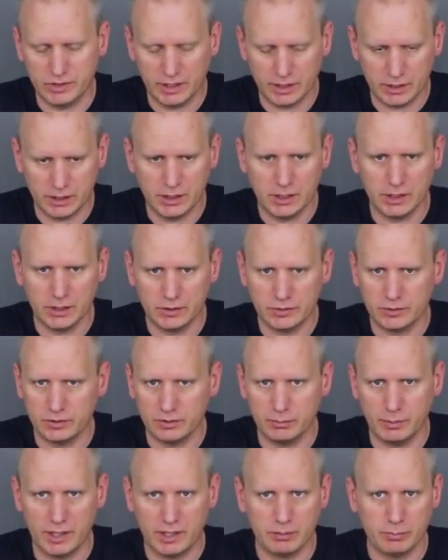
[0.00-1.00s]
techniques
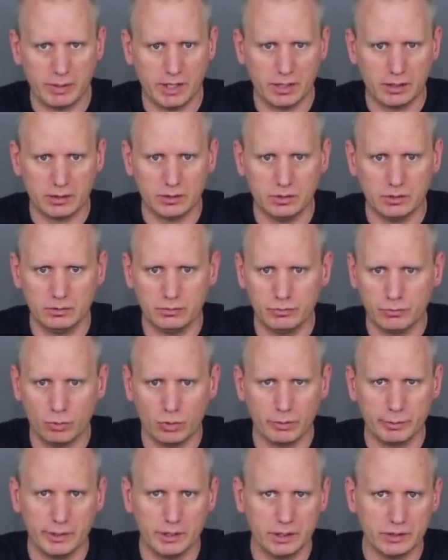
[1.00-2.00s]
and mathematical
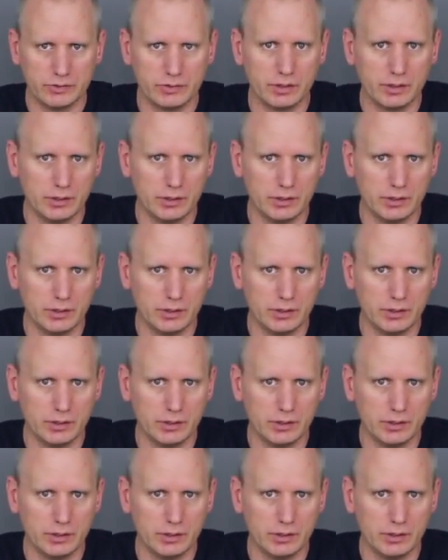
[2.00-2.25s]
formulas